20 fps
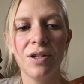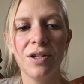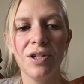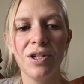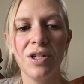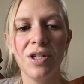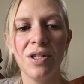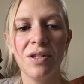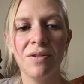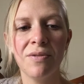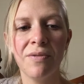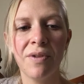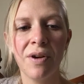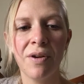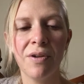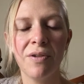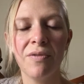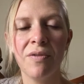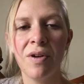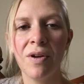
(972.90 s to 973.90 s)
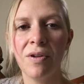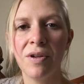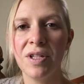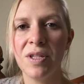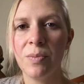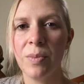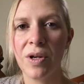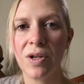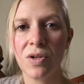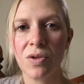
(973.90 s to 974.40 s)
She's very, very
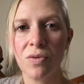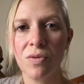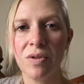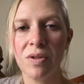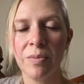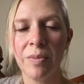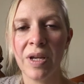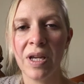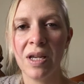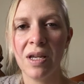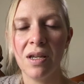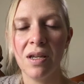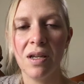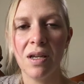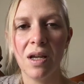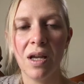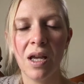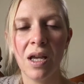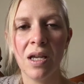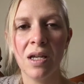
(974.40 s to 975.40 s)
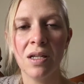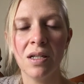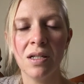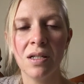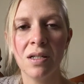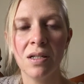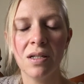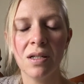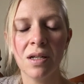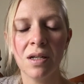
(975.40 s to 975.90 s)
special to me,
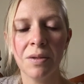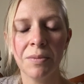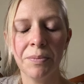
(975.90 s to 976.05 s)
and